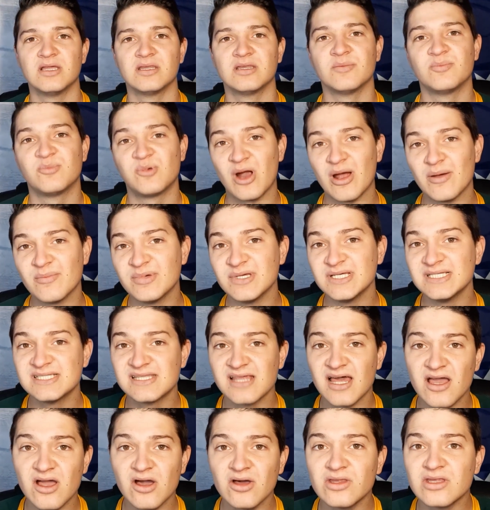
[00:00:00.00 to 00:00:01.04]
The Brumbies,
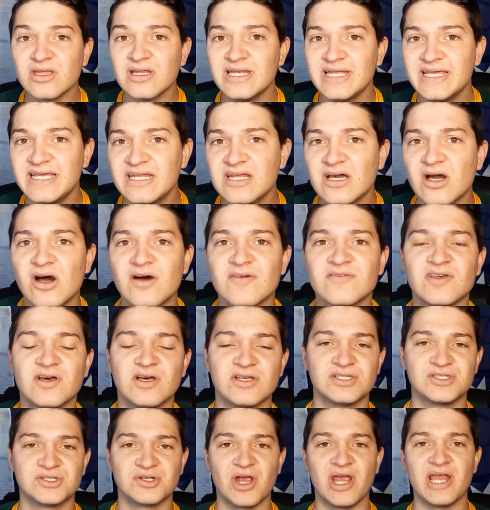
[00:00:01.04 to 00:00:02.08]
they are the leader of the
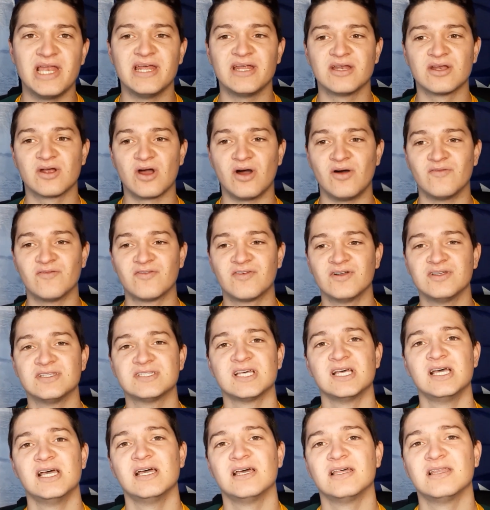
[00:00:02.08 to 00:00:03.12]
Australian
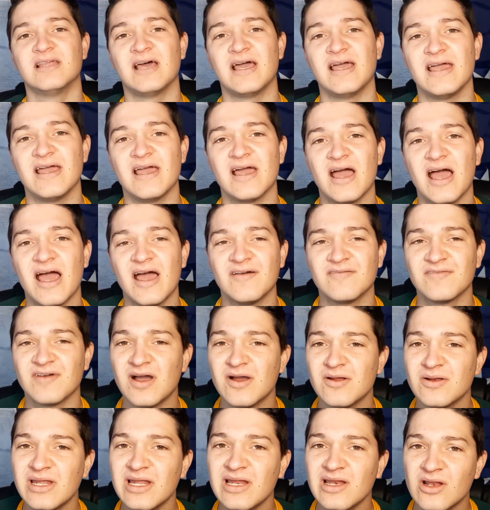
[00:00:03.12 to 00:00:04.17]
Conference. They have
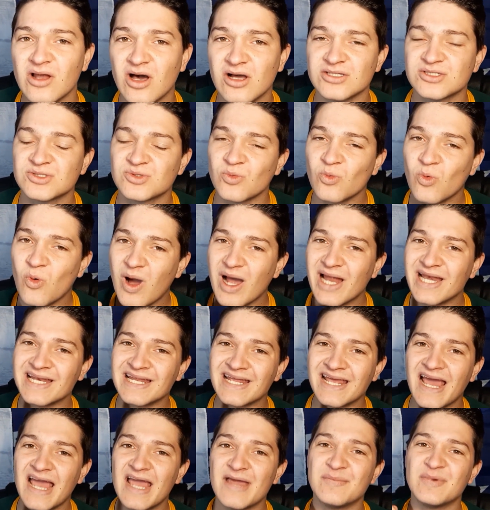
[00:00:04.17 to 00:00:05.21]
only lost
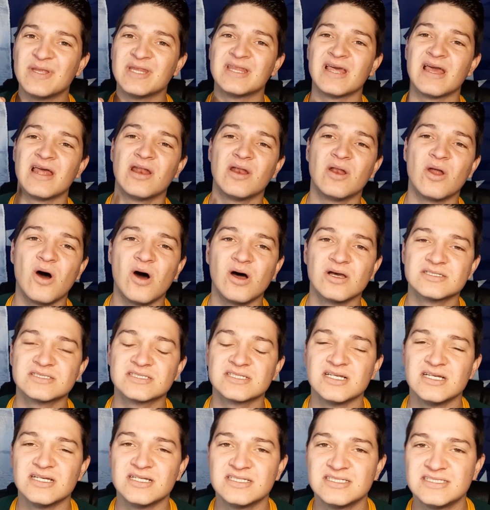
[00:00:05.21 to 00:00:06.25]
one game in their last
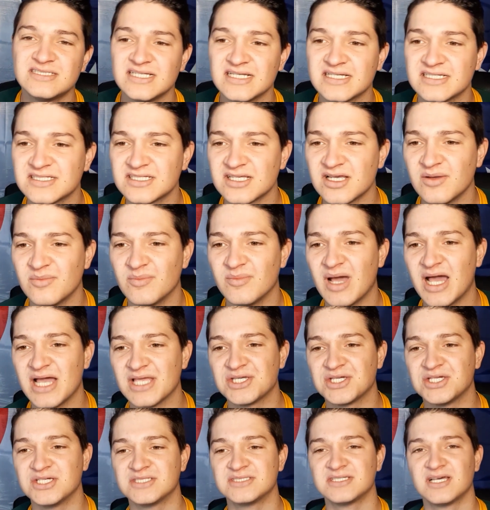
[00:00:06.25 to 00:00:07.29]
6
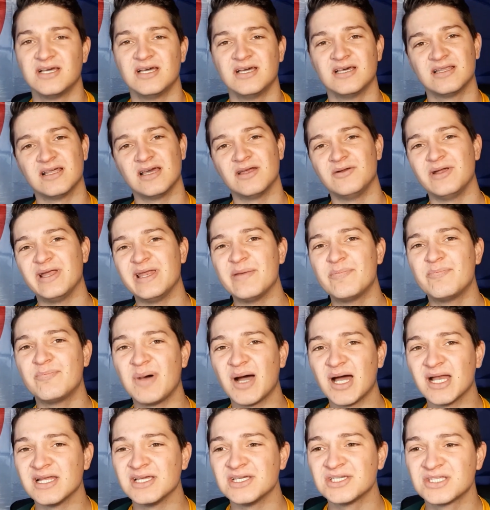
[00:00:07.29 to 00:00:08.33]
matches. They really
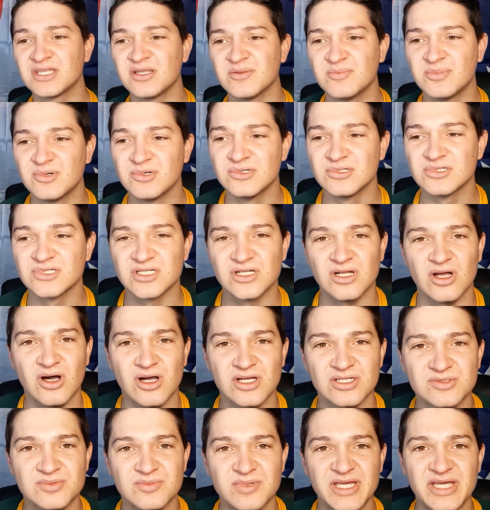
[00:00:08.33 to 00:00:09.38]
punished the Bulls
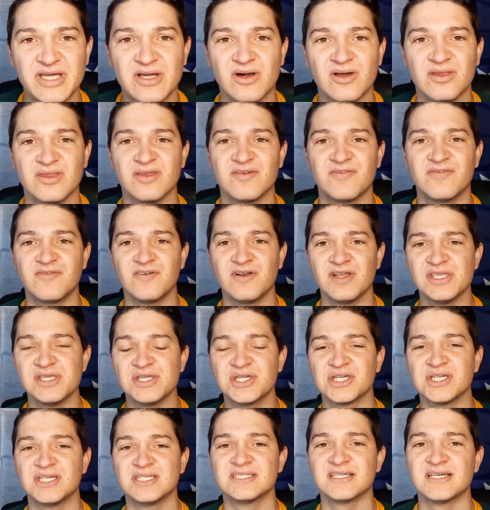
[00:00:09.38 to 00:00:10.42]
last week on the
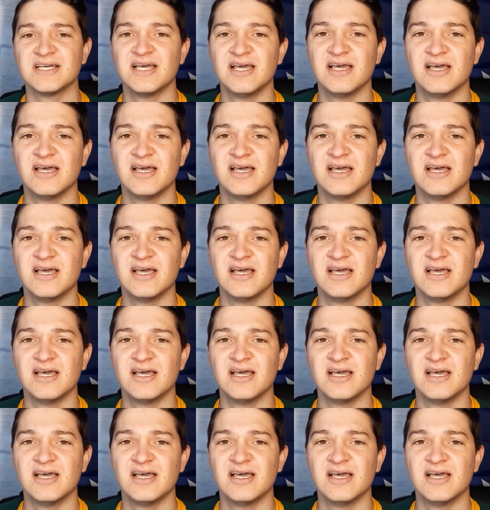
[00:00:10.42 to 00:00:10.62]
fringes,